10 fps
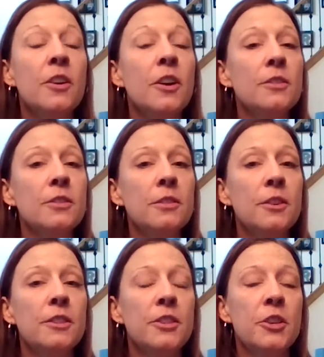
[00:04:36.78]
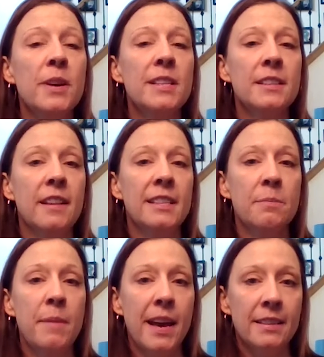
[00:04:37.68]
You can also look to
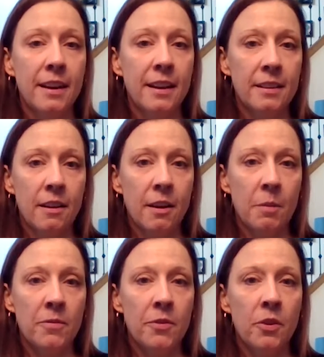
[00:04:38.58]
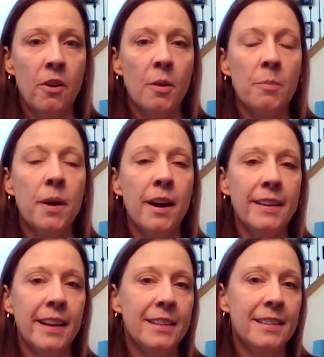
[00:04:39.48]
usglassmag.com for our
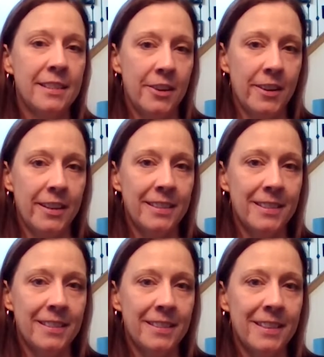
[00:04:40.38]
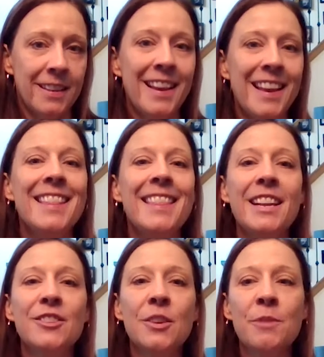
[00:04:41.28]
podcast series.
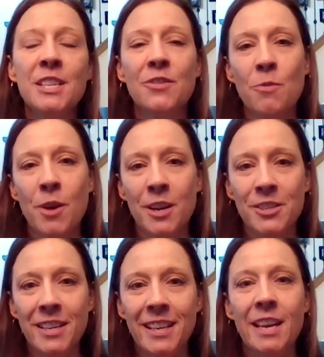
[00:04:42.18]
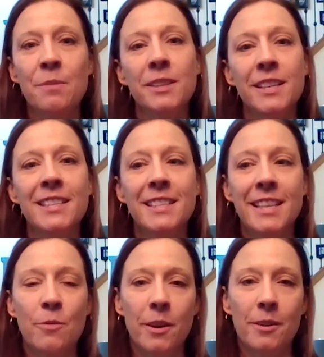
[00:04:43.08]
Thanks so much for watching, and please
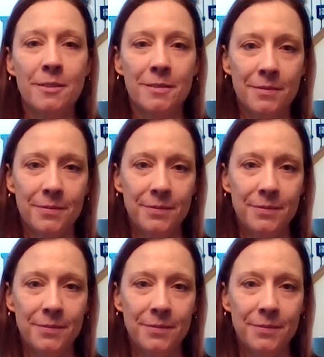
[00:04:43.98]
stay well.